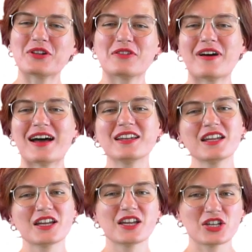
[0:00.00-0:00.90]
1,
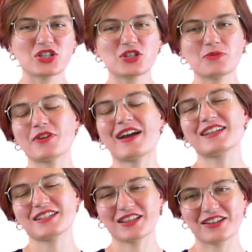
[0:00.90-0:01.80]

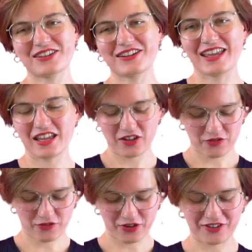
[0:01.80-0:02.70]
Supervised Learning
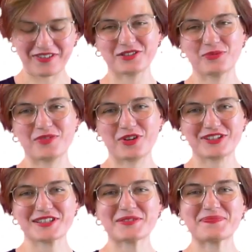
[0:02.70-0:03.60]
for Quantum
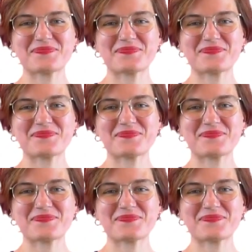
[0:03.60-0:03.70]
Dots.